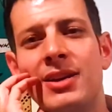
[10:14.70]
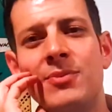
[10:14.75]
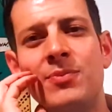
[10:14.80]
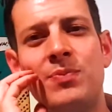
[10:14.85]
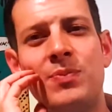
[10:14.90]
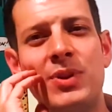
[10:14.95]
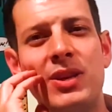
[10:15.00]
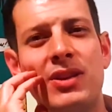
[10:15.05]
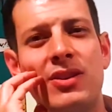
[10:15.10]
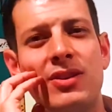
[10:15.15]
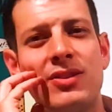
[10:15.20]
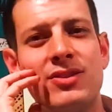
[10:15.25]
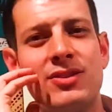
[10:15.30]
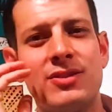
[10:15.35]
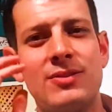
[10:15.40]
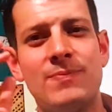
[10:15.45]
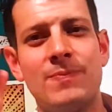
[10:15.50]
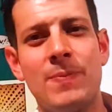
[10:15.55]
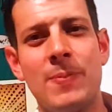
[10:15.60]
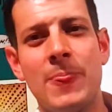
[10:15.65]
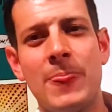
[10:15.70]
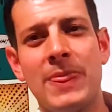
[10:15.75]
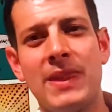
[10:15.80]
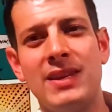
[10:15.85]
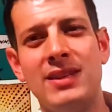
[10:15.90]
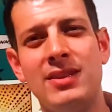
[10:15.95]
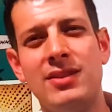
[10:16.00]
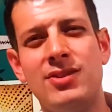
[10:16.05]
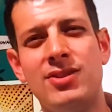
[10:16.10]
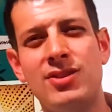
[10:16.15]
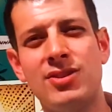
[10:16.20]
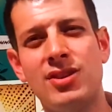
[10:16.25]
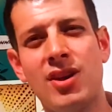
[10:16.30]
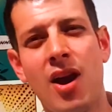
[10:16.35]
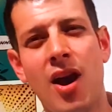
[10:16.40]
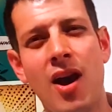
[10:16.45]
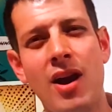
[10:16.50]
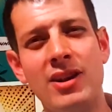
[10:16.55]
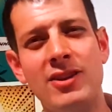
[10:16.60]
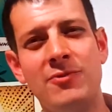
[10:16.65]
because you're just
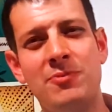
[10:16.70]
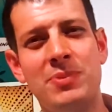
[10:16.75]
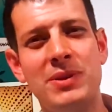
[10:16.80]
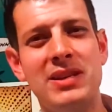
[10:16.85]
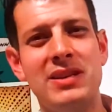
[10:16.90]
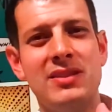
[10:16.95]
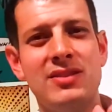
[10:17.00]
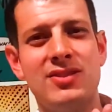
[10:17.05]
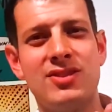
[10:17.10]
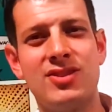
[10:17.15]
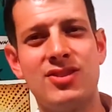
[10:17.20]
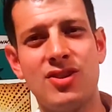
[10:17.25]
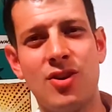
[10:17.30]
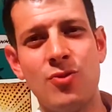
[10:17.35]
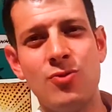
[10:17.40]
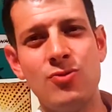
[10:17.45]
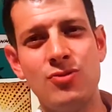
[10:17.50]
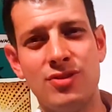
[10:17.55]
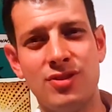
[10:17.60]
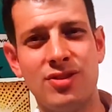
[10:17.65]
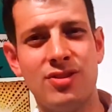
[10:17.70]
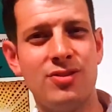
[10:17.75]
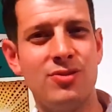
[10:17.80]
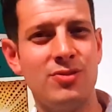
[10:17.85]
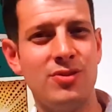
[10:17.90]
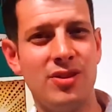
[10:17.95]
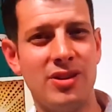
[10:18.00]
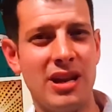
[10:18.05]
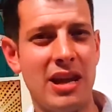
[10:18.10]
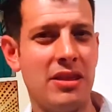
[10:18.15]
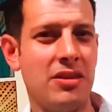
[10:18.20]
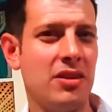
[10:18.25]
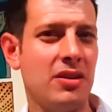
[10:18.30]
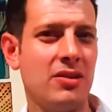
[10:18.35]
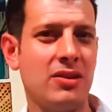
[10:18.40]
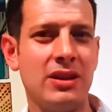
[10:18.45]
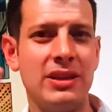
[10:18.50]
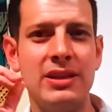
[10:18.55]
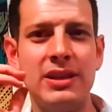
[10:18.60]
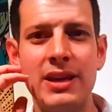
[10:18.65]
kind of being sold to
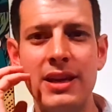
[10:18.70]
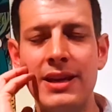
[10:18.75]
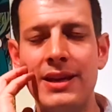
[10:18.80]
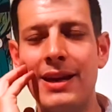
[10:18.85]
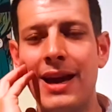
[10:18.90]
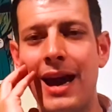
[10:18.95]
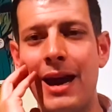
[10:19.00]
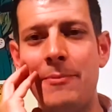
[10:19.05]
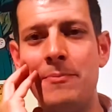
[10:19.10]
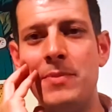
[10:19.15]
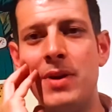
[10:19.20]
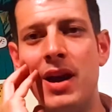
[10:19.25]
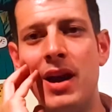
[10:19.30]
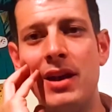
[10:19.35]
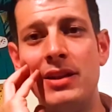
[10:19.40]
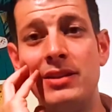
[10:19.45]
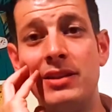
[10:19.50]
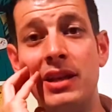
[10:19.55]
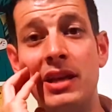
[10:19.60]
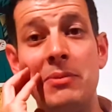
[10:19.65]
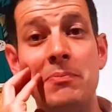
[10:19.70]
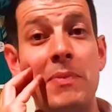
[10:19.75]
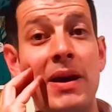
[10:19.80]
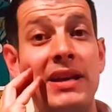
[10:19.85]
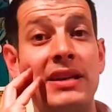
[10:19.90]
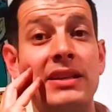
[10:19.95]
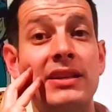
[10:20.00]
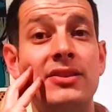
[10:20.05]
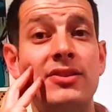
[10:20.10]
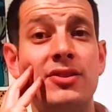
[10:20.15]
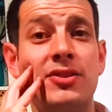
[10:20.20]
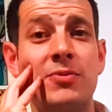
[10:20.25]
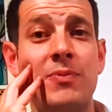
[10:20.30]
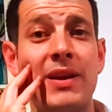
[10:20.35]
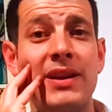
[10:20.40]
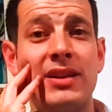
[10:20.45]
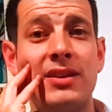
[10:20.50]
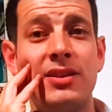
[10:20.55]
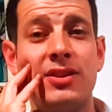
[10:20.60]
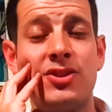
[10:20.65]
unethically, and it may lead you to
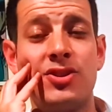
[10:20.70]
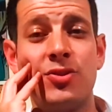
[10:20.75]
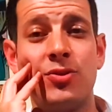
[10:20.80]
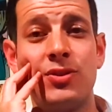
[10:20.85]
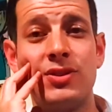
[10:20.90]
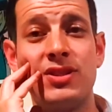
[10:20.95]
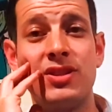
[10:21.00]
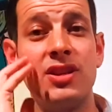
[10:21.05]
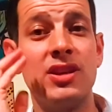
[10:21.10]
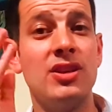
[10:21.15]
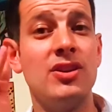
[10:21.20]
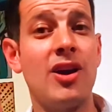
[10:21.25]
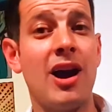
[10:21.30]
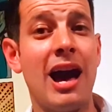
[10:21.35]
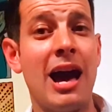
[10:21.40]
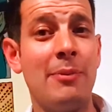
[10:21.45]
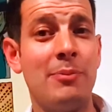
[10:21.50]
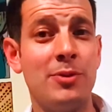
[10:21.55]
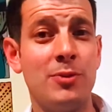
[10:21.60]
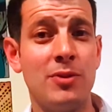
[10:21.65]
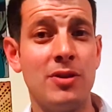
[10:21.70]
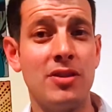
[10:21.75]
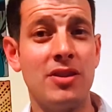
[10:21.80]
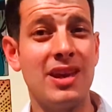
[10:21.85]
making a choice that you're not happy with.